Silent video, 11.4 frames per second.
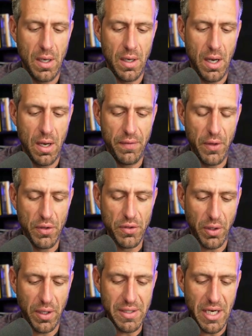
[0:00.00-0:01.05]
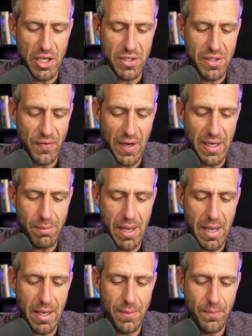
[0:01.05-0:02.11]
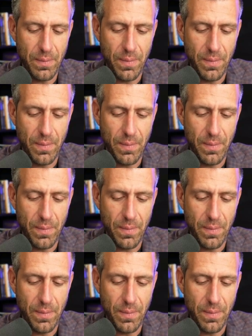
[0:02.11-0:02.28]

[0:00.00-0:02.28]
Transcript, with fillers: of those organizations, Fannie Mae,